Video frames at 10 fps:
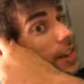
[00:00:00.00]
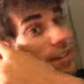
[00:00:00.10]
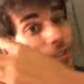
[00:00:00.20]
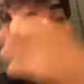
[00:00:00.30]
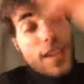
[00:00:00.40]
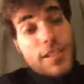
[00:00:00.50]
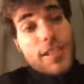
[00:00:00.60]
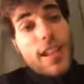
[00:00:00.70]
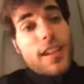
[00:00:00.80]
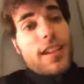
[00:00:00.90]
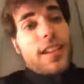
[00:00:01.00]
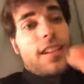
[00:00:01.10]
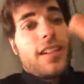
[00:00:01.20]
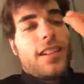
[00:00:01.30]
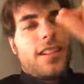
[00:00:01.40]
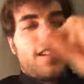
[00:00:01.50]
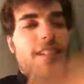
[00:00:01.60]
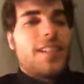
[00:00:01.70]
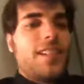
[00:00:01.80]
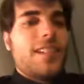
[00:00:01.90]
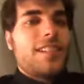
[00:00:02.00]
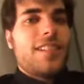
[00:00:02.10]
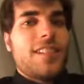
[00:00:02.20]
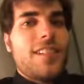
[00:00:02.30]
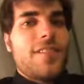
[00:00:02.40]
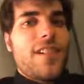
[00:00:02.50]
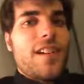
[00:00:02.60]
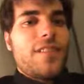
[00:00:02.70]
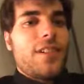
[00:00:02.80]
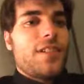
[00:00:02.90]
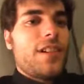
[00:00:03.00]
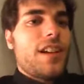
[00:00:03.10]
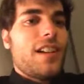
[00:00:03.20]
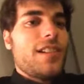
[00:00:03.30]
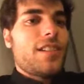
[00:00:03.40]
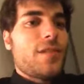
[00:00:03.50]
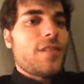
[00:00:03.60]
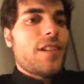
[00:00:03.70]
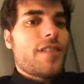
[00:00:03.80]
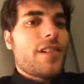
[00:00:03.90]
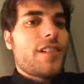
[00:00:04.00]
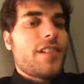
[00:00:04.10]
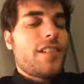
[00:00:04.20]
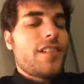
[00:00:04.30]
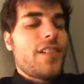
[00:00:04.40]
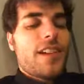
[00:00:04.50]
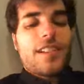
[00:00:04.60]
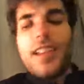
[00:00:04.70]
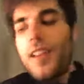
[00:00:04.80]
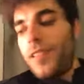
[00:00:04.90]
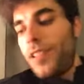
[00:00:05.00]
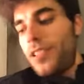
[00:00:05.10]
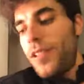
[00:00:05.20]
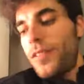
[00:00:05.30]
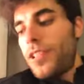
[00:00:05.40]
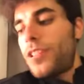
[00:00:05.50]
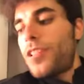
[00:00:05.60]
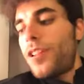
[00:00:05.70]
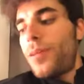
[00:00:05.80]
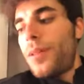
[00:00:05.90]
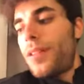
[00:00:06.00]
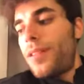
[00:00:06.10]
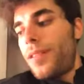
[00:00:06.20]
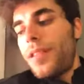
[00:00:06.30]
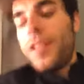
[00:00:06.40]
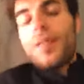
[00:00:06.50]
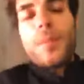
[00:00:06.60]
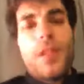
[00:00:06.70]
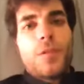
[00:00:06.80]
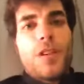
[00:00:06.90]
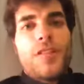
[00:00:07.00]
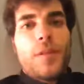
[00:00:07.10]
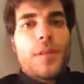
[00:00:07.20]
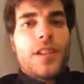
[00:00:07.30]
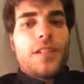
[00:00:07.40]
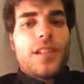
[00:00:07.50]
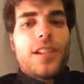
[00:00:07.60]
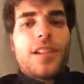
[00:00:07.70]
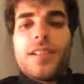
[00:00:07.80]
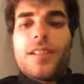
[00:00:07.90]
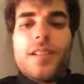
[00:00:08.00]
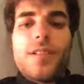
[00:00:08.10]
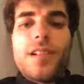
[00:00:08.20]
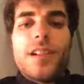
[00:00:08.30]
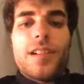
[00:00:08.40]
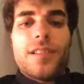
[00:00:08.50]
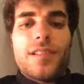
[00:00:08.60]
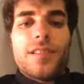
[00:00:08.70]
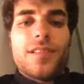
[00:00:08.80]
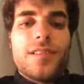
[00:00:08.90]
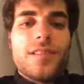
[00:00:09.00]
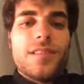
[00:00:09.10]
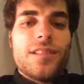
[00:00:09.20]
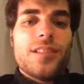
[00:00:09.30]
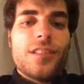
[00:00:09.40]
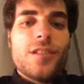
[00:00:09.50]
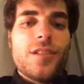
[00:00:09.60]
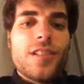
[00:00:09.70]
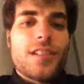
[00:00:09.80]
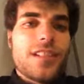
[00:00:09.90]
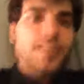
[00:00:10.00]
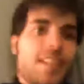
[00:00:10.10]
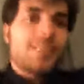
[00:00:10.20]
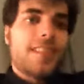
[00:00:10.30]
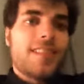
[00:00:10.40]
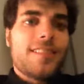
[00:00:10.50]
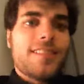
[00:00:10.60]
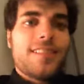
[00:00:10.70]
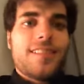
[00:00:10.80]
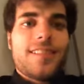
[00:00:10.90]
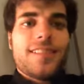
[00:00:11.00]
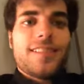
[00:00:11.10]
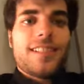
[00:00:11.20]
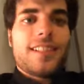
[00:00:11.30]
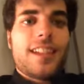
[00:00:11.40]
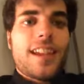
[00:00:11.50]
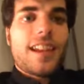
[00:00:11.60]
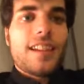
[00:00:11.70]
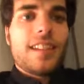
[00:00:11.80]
of that steady 65 degrees or whatever you get down in San Francisco, but being away from it, you're like, okay, let's do this again. Let's get it.